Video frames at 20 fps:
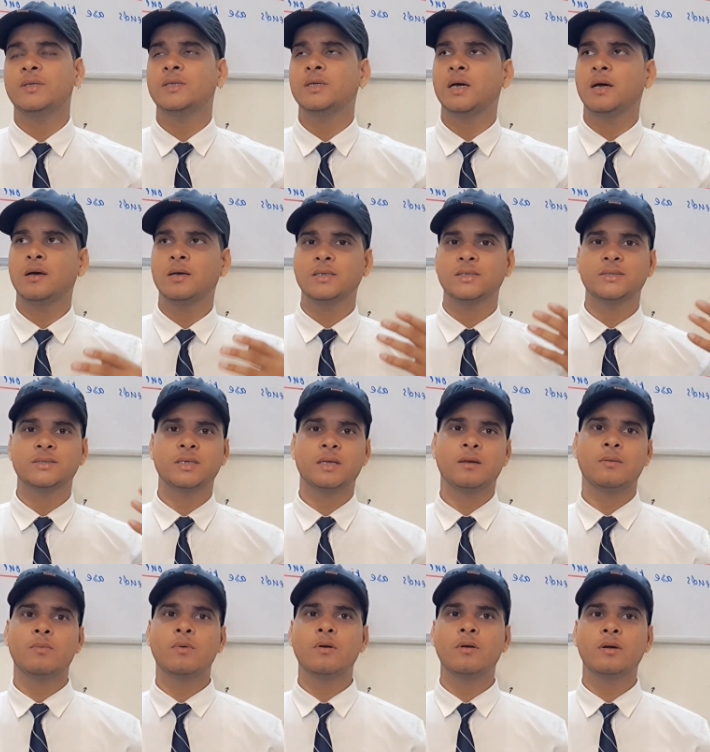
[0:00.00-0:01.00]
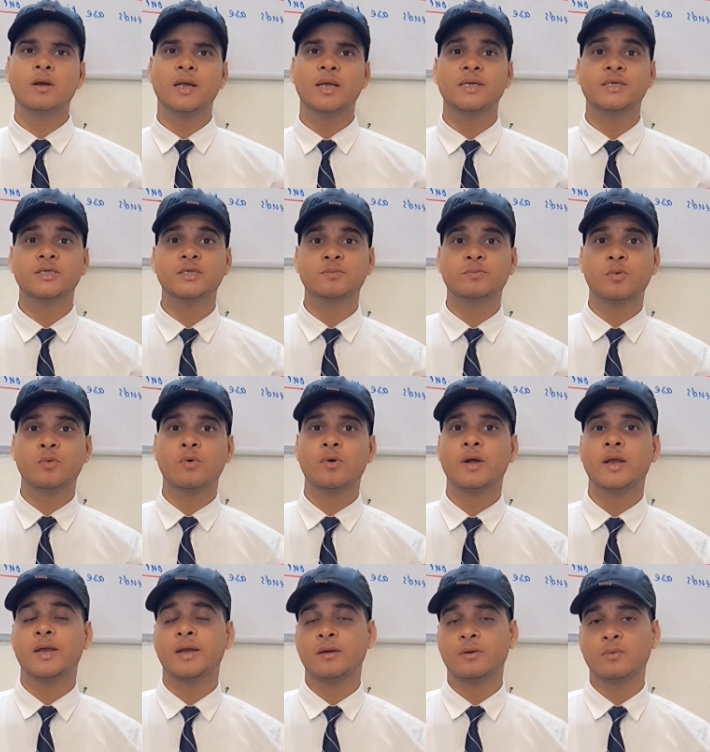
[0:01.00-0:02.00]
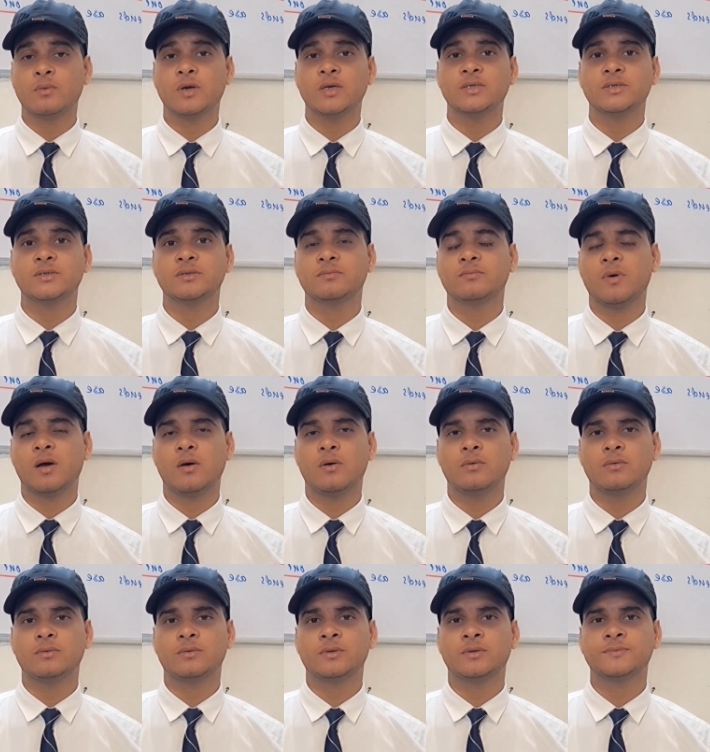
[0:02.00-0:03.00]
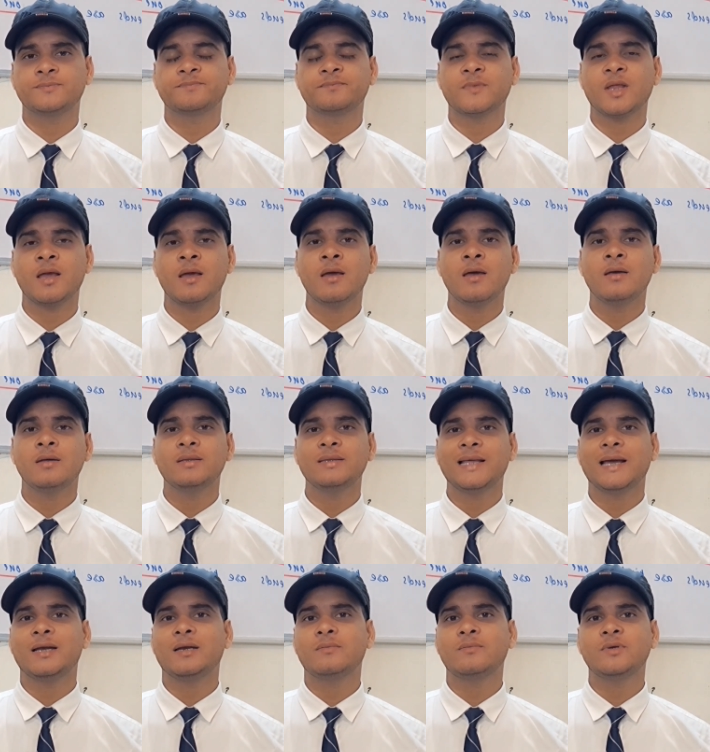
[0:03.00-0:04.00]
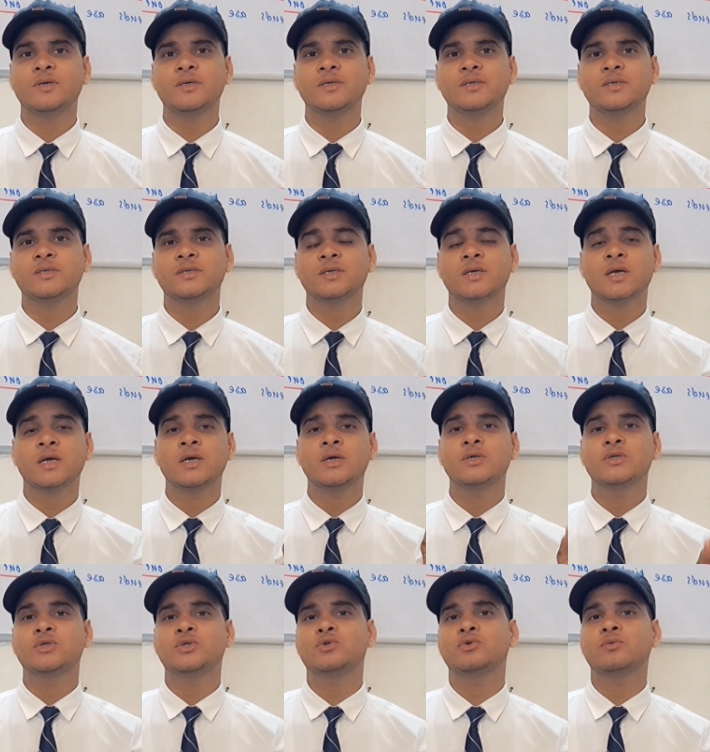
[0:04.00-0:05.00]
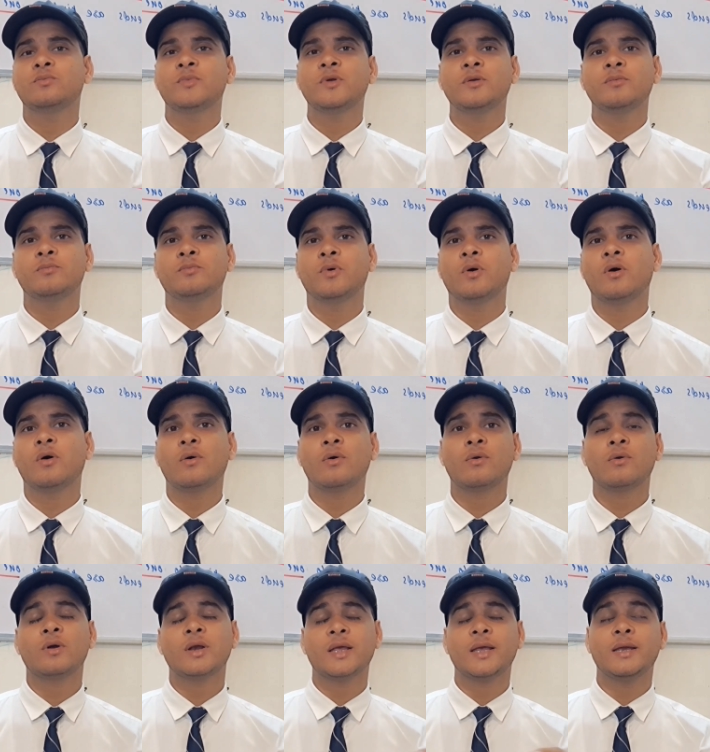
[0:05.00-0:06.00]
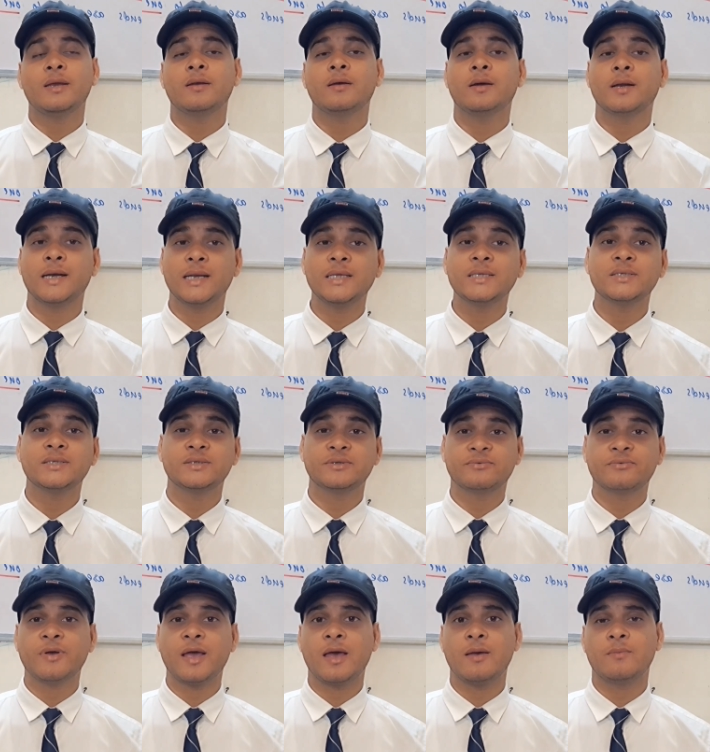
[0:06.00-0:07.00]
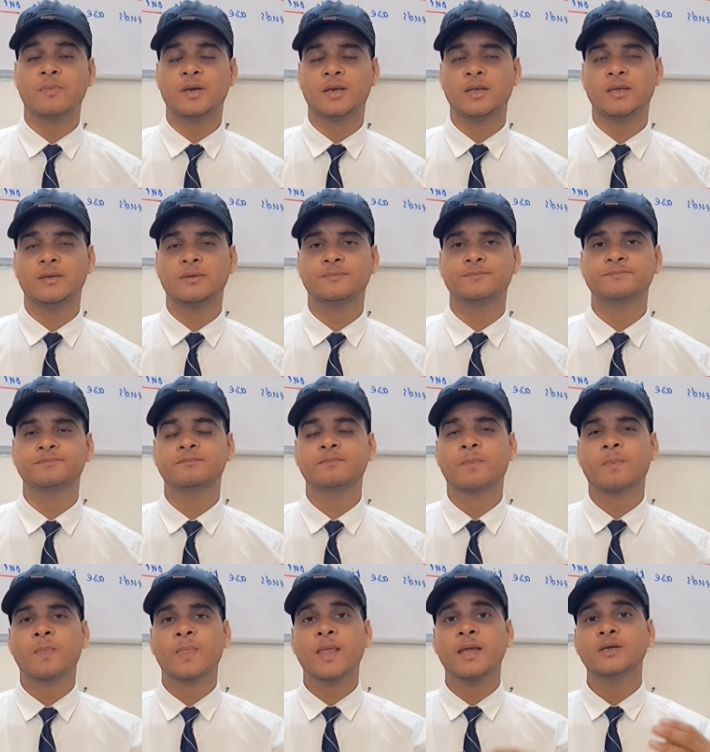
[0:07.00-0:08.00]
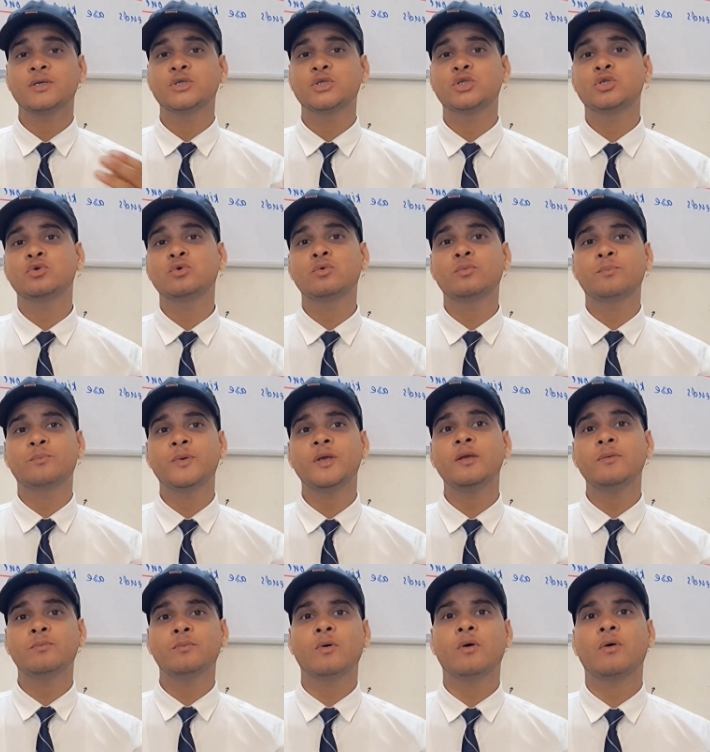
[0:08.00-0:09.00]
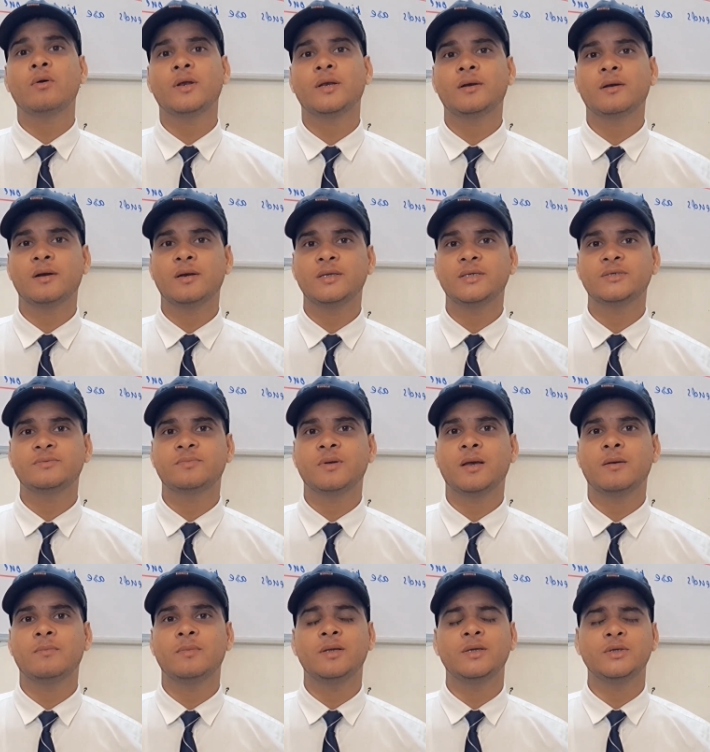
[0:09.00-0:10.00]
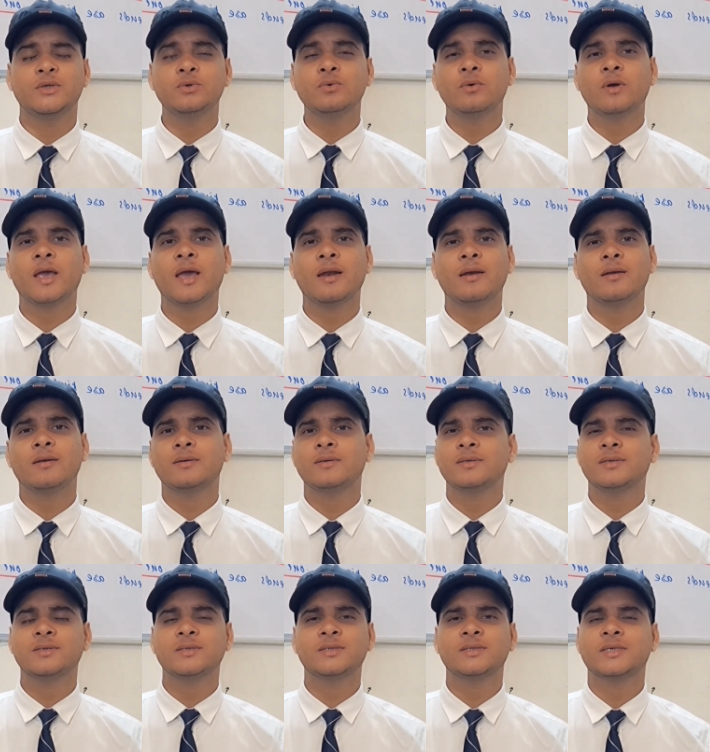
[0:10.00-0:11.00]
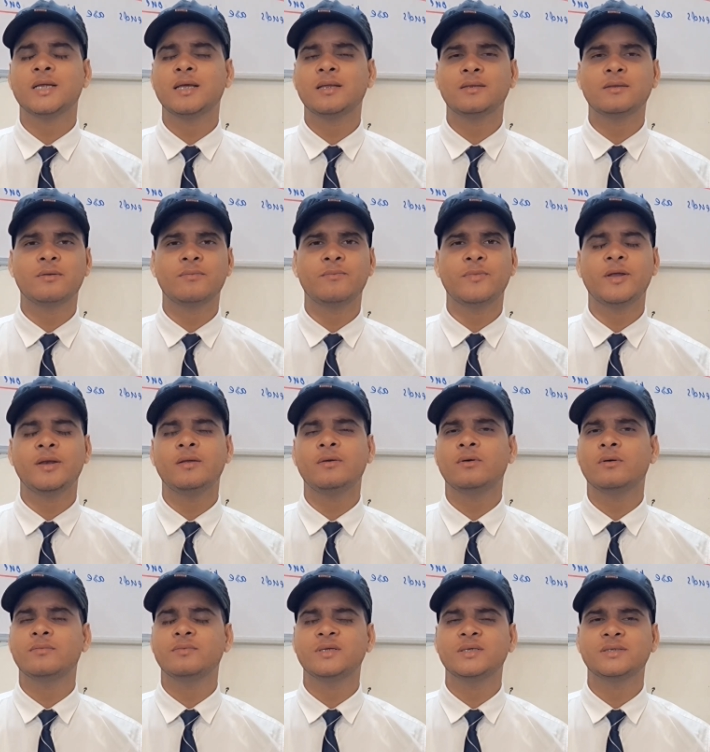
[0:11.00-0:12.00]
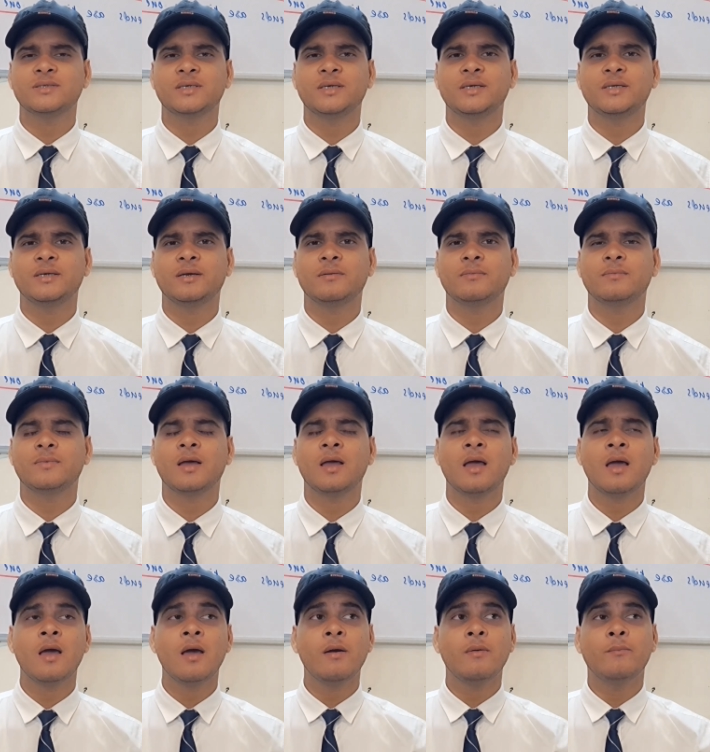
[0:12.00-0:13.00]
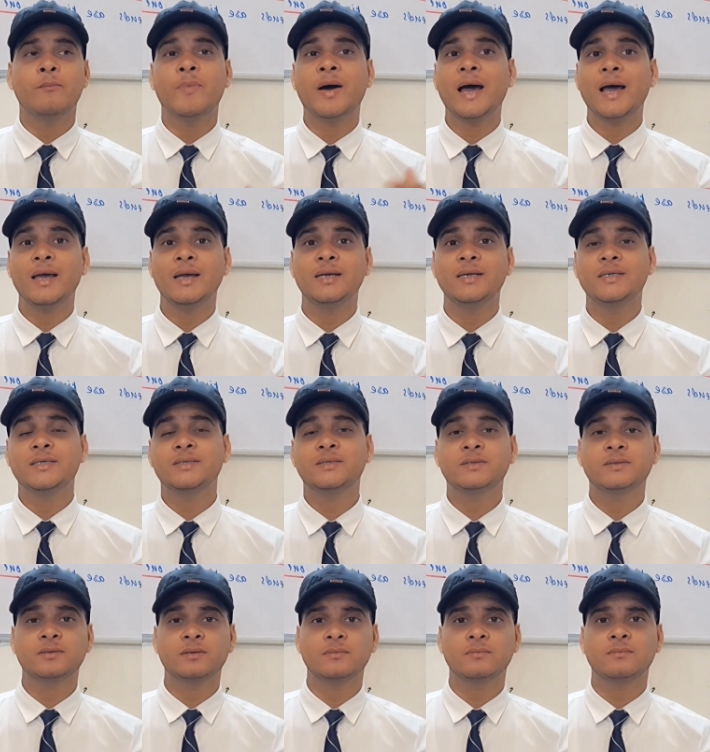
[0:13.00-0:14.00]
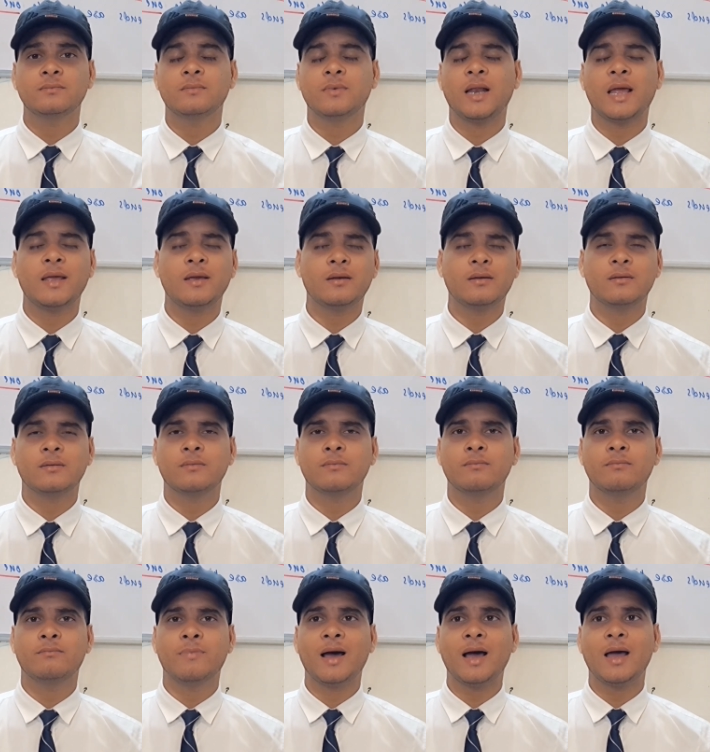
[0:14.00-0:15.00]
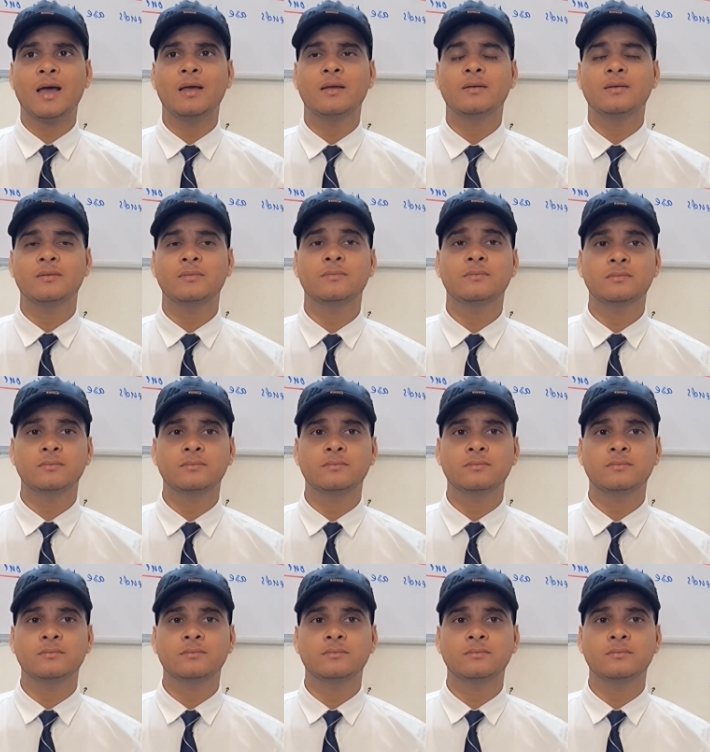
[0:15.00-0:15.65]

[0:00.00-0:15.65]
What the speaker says: with a silver spoon in one's mouth. That means to be born in a rich family. To be born in a rich family. You can understand the meaning of this idiom by its by